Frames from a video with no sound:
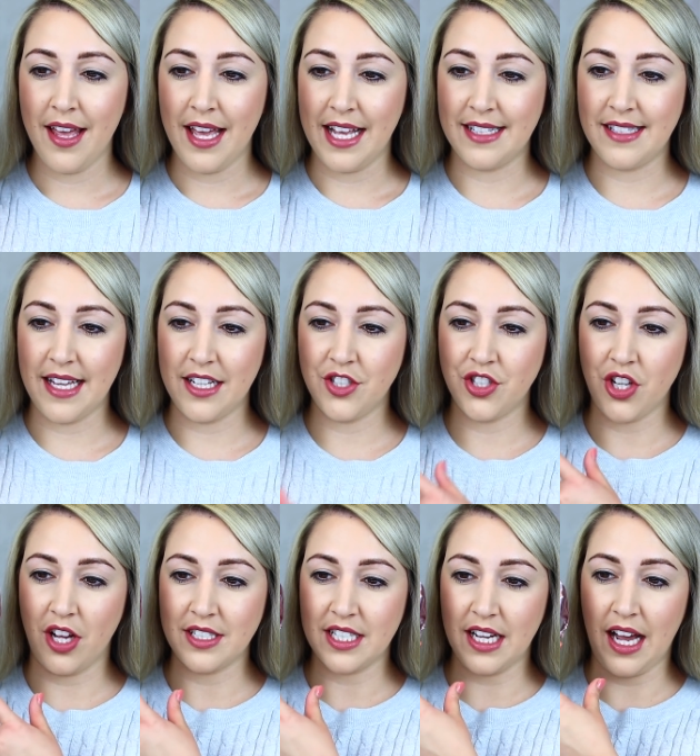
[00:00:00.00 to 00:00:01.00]
It says
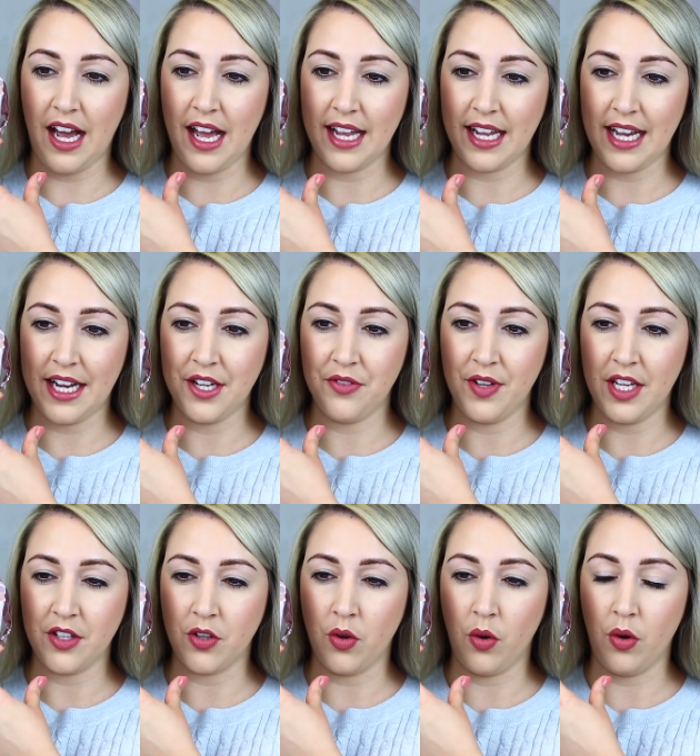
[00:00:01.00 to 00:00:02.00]
Chantecaille kind of
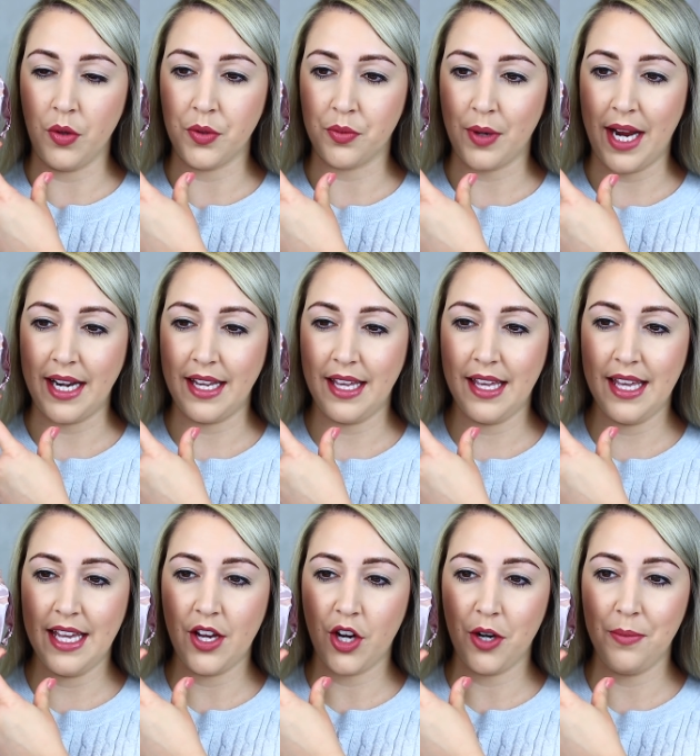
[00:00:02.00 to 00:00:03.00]
in gold right
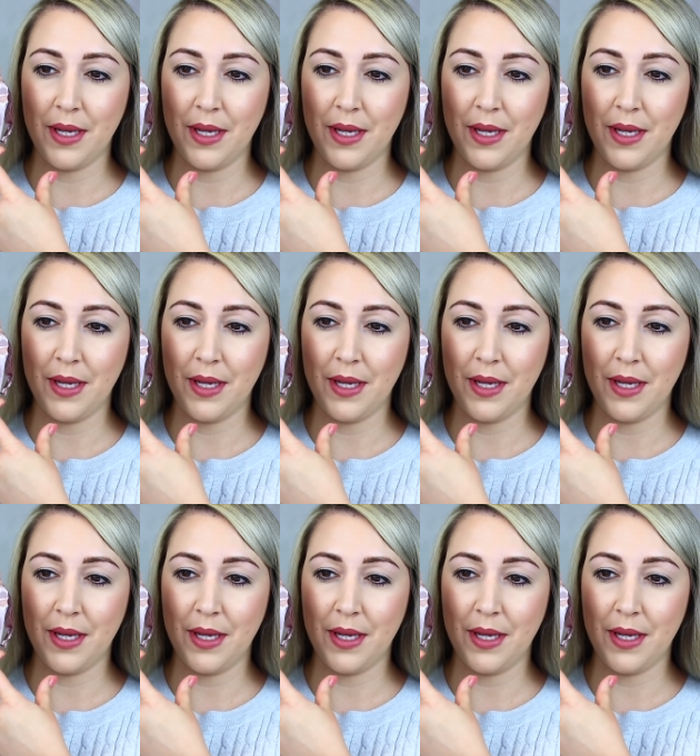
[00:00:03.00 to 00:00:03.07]
here,